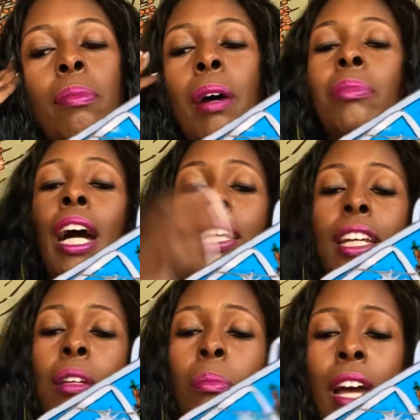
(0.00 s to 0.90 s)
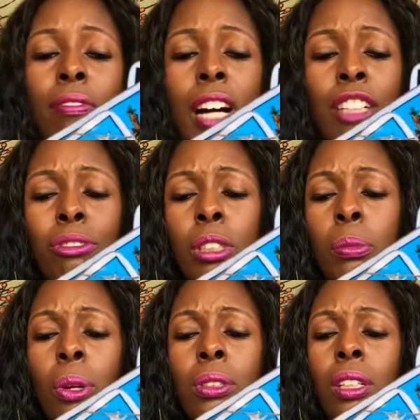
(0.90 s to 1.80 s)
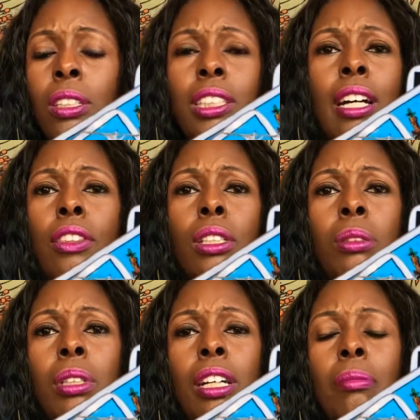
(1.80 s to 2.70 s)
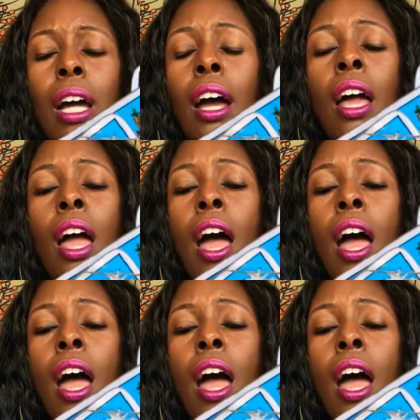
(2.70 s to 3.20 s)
I'm not getting bad vibes from this person. At least not this week. I'm not.